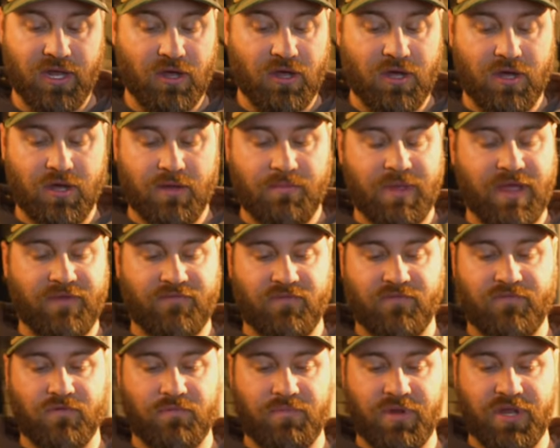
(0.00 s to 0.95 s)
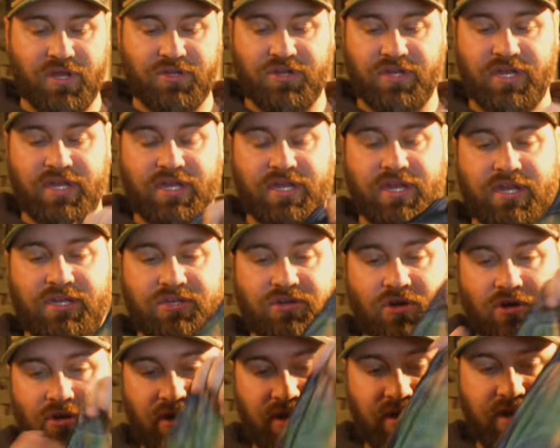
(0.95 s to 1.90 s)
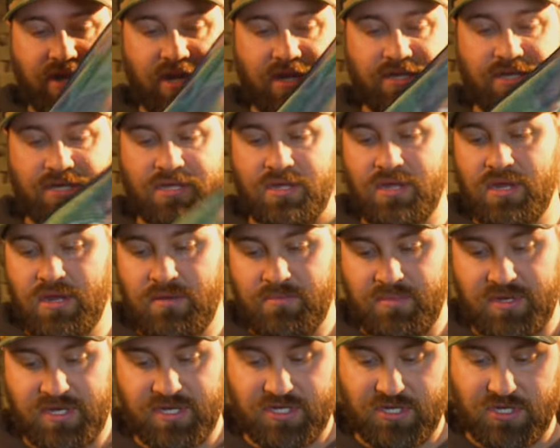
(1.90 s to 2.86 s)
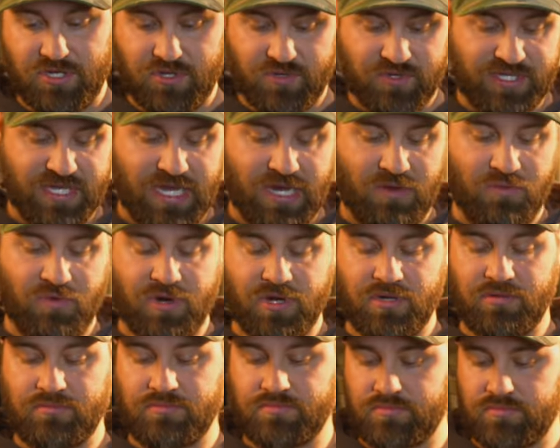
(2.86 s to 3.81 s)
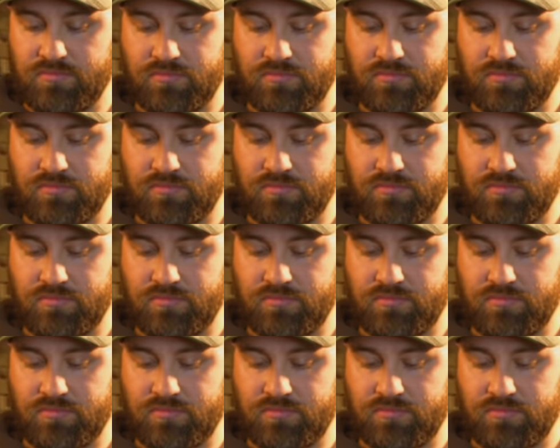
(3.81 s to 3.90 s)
Heaven forbid you need a tourniquet because you use that one.